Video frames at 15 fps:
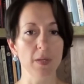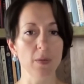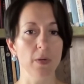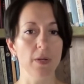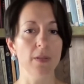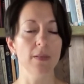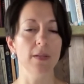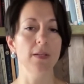
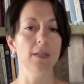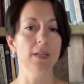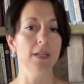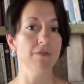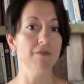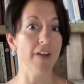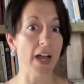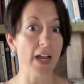with and in the
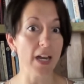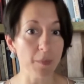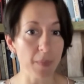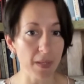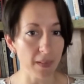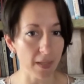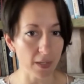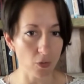
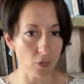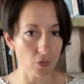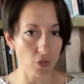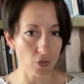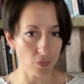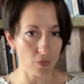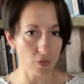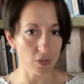environment that you
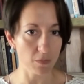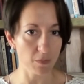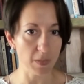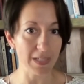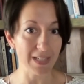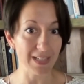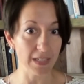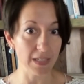choose to
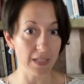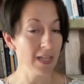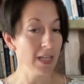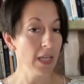be in,